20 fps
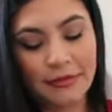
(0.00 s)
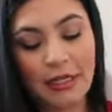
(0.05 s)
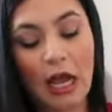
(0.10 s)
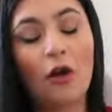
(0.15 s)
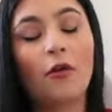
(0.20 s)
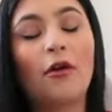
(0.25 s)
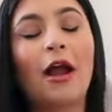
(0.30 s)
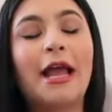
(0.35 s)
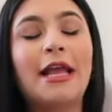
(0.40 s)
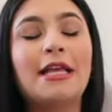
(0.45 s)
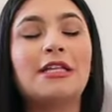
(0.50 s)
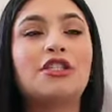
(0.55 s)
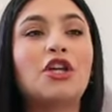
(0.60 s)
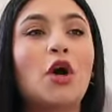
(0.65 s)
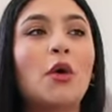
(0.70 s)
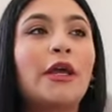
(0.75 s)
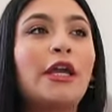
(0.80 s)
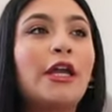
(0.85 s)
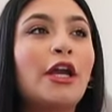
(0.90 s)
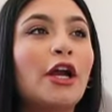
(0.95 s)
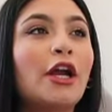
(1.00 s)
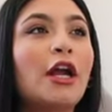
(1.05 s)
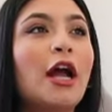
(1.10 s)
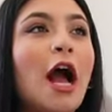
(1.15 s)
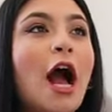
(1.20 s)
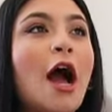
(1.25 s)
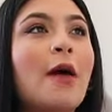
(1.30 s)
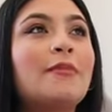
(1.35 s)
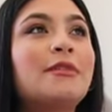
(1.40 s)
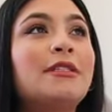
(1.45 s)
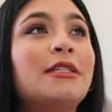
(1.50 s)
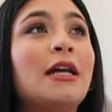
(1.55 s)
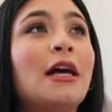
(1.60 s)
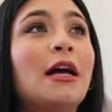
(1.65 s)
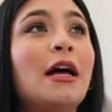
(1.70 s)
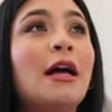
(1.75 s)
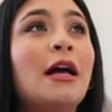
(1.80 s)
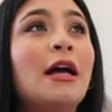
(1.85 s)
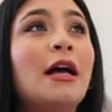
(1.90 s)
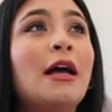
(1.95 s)
All right, so here comes
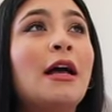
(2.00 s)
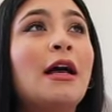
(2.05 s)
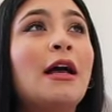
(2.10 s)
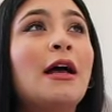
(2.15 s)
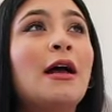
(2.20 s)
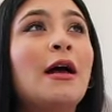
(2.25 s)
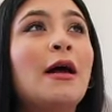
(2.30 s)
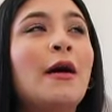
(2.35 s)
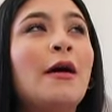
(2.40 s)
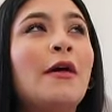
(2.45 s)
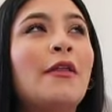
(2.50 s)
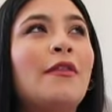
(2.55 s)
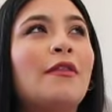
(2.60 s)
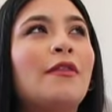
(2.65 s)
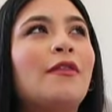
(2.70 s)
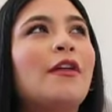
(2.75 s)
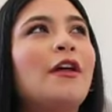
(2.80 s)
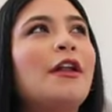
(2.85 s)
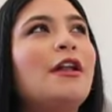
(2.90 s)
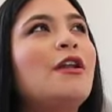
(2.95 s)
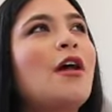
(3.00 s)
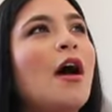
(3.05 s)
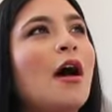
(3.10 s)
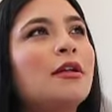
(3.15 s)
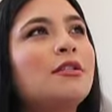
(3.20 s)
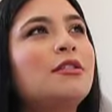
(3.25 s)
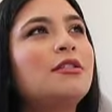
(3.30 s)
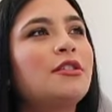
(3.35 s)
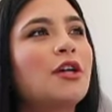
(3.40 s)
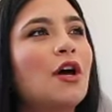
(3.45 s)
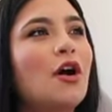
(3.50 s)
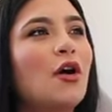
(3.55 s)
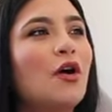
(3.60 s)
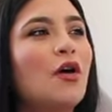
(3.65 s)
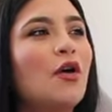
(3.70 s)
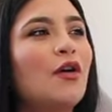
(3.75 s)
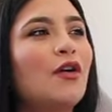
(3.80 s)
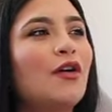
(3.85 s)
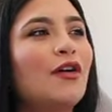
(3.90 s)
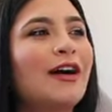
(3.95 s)
the not
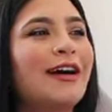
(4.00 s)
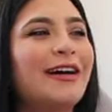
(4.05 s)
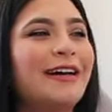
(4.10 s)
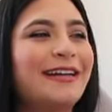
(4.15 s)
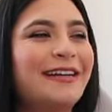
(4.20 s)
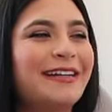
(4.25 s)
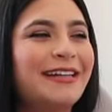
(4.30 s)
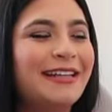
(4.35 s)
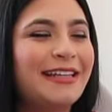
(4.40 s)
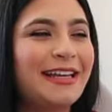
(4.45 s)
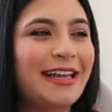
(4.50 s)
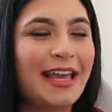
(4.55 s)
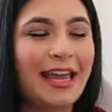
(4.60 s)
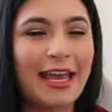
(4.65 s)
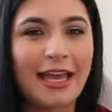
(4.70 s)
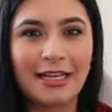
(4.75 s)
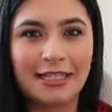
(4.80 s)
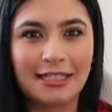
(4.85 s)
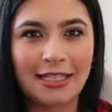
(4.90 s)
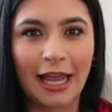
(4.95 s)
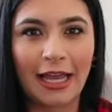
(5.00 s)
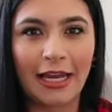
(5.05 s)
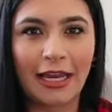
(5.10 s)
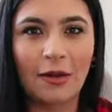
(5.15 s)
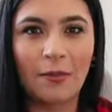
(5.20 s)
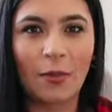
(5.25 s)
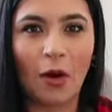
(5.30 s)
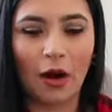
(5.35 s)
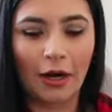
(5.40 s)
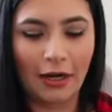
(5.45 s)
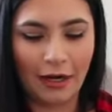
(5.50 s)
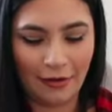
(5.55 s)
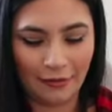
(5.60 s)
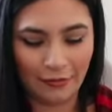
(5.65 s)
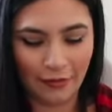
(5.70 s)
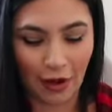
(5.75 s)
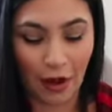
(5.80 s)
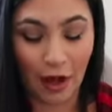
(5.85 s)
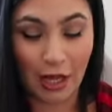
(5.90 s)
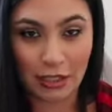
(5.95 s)
so exciting part
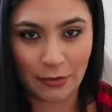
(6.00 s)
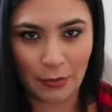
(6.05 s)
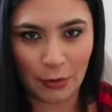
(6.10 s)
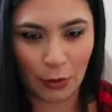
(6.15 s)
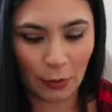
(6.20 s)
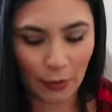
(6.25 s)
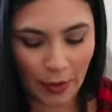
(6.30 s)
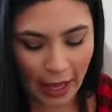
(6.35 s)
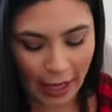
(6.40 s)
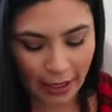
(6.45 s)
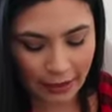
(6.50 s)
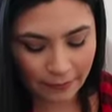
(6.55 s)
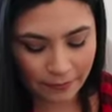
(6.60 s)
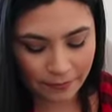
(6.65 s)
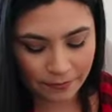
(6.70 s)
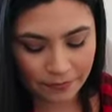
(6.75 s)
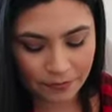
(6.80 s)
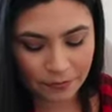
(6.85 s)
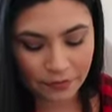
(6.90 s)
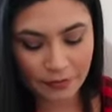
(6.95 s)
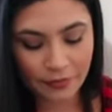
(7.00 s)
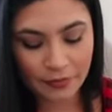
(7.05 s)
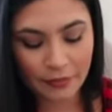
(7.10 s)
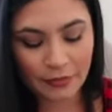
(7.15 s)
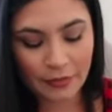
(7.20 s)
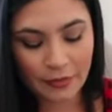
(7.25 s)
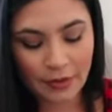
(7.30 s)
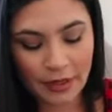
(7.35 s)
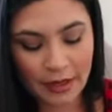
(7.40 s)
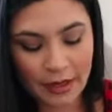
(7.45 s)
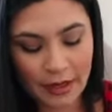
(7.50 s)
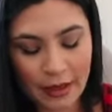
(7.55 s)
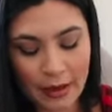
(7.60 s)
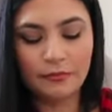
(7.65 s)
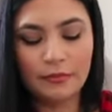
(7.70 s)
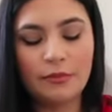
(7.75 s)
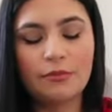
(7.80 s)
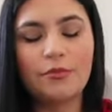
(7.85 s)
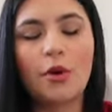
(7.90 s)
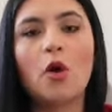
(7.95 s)
of the hospital bag,
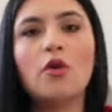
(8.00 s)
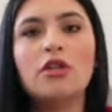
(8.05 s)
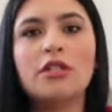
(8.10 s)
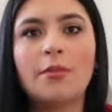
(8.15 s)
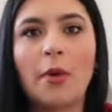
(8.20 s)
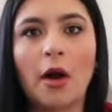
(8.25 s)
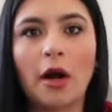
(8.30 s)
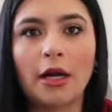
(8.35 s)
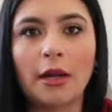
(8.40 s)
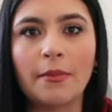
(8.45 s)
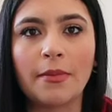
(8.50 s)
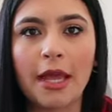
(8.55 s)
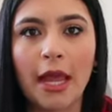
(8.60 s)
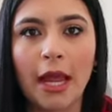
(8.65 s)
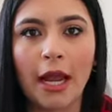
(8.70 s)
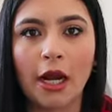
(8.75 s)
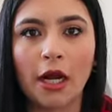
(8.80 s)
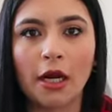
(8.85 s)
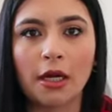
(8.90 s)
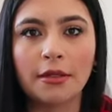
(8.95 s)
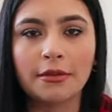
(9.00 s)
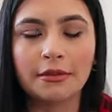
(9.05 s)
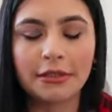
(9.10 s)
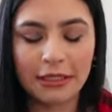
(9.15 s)
postpartum care.